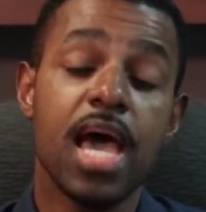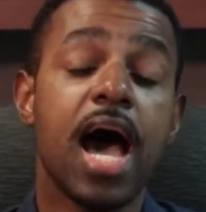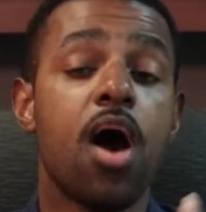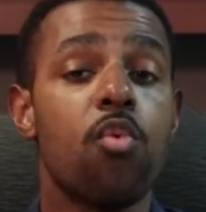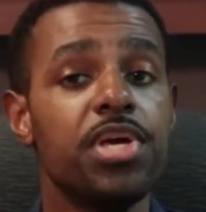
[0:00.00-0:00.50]

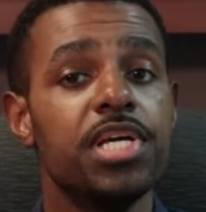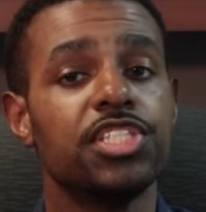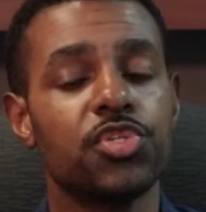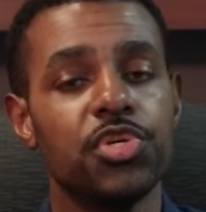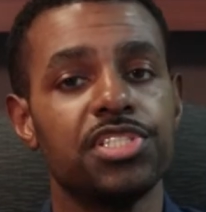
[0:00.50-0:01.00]
How we
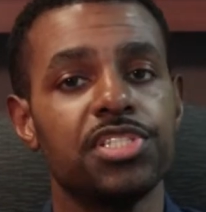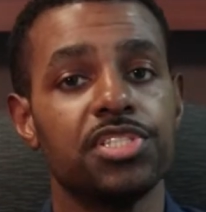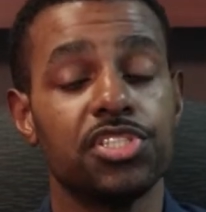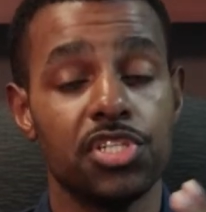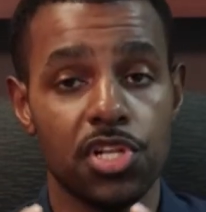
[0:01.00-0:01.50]
as
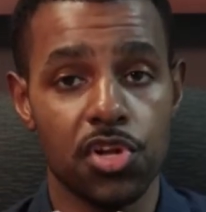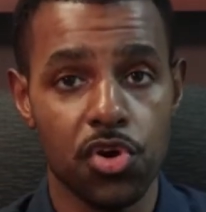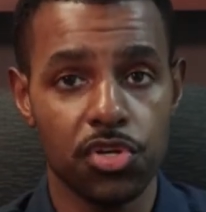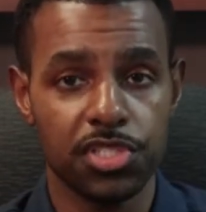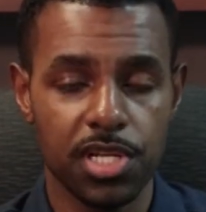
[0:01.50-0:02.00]
Christians should
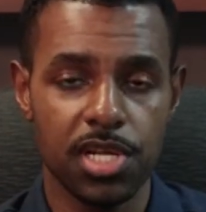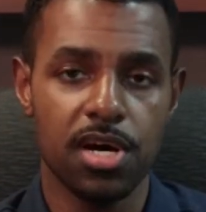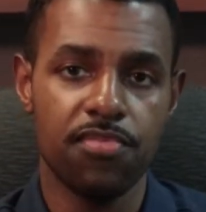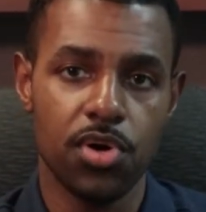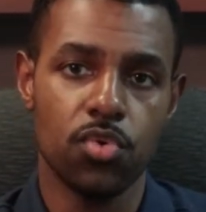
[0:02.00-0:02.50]
learn to
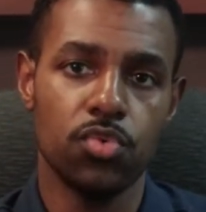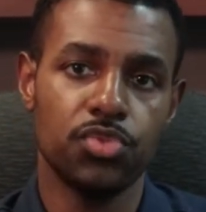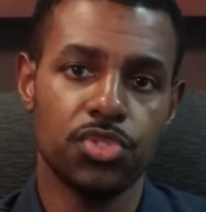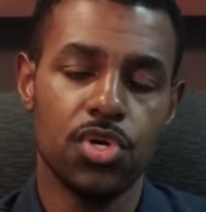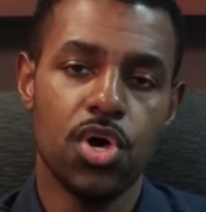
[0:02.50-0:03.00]
love
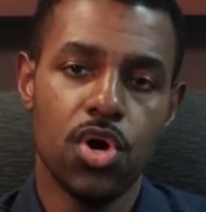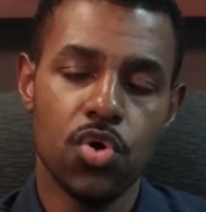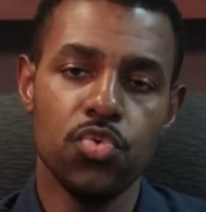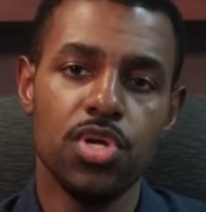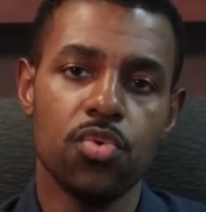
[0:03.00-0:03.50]
those
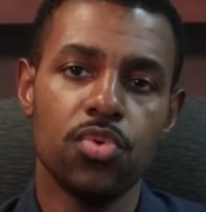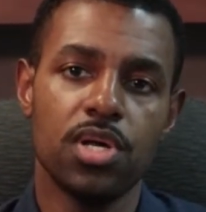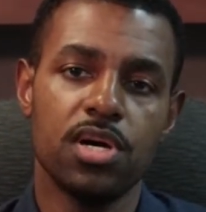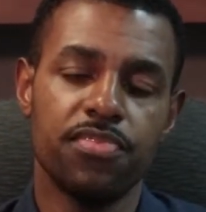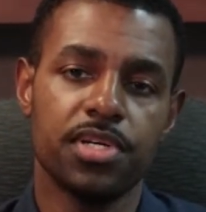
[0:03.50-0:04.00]
who don't
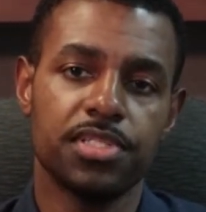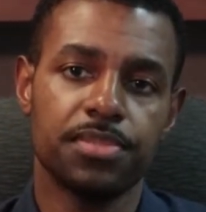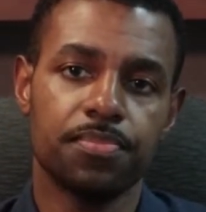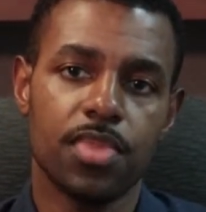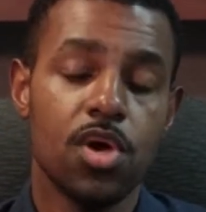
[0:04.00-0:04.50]
love
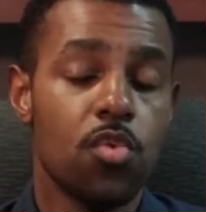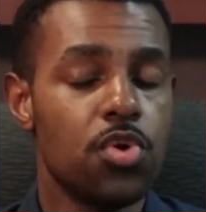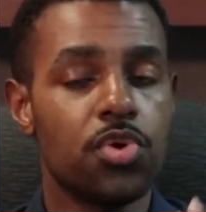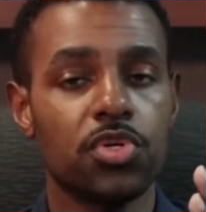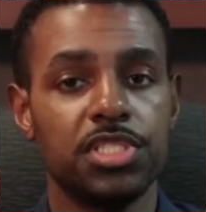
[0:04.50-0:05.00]
us.
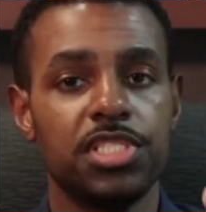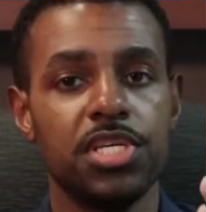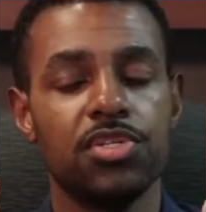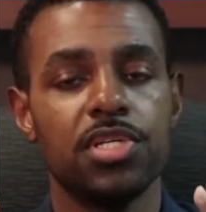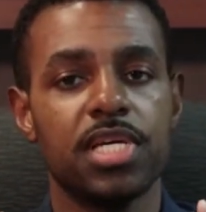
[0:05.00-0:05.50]
We're going to
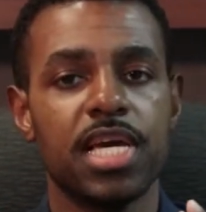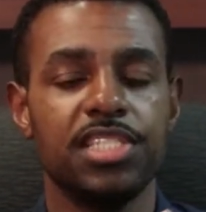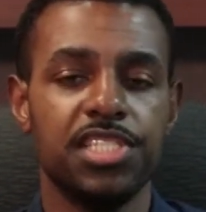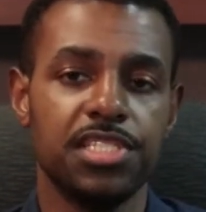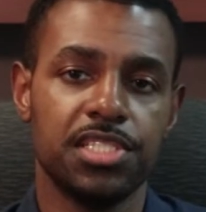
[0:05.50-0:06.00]
continue to look
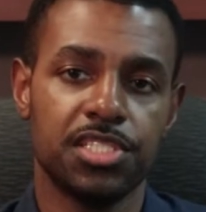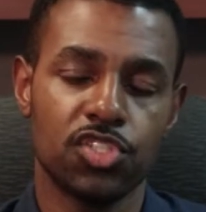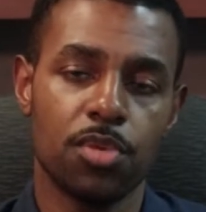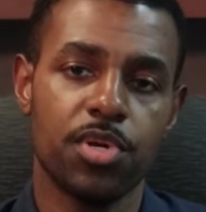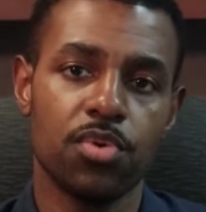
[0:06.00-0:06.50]
at Jesus'
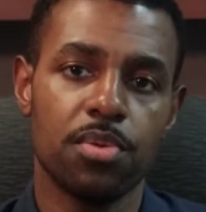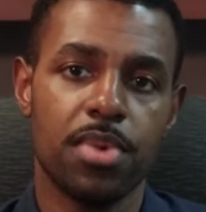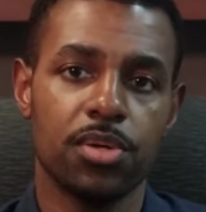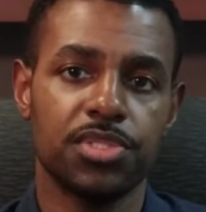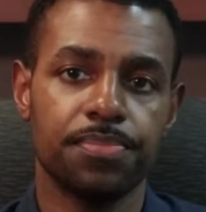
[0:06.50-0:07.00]
Sermon on the
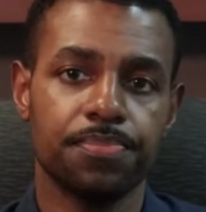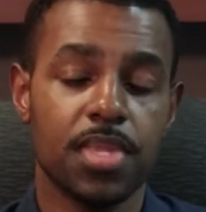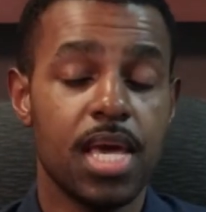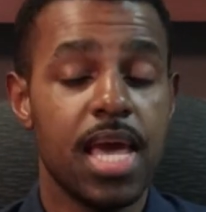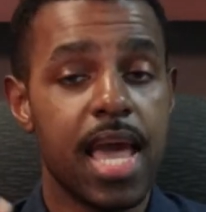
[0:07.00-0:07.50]
Mountain.
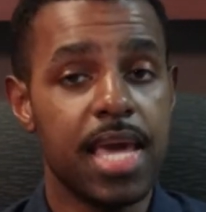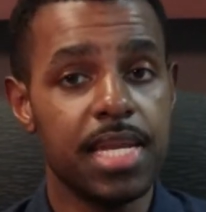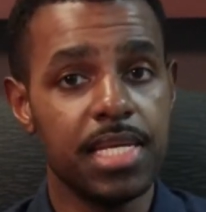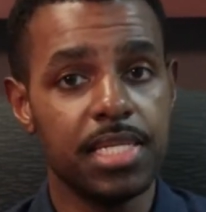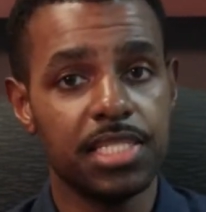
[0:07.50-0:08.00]

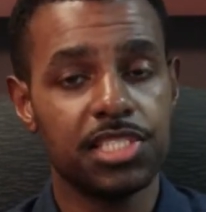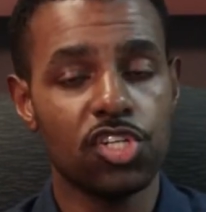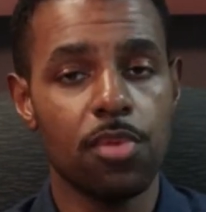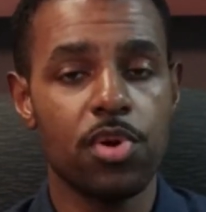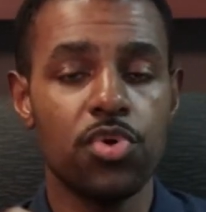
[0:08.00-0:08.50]
And in this
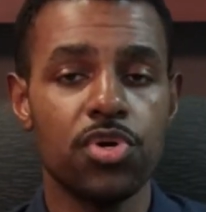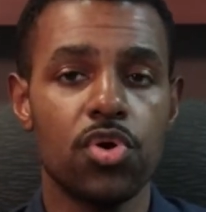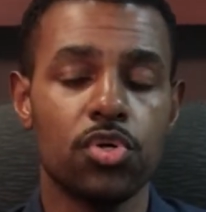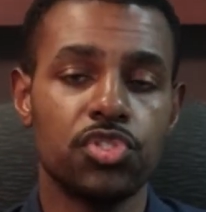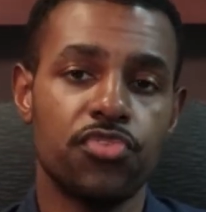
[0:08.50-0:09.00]
sermon, we're
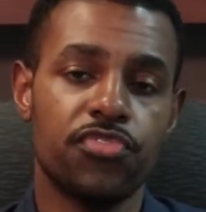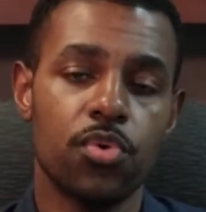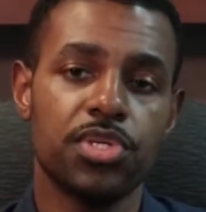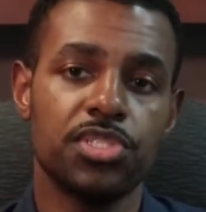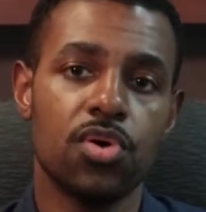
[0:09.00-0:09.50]
going to
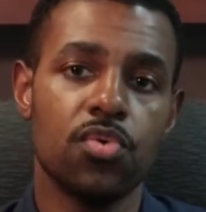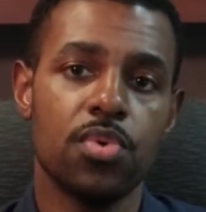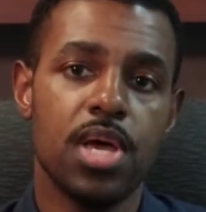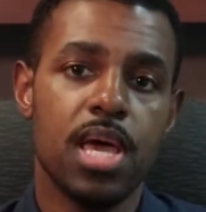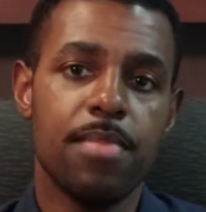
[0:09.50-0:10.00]
focus
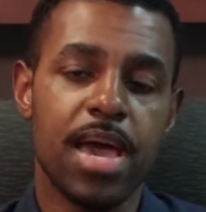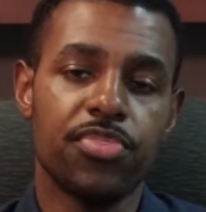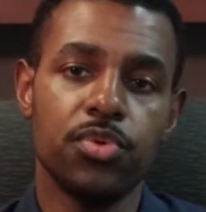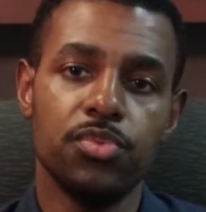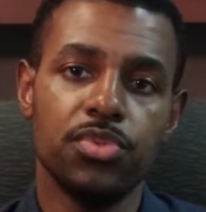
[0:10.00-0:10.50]
on
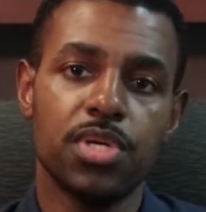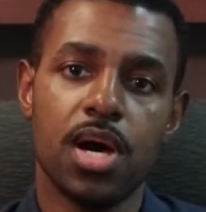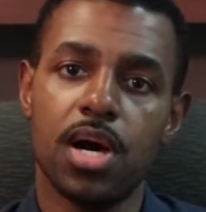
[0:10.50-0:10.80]
Matthew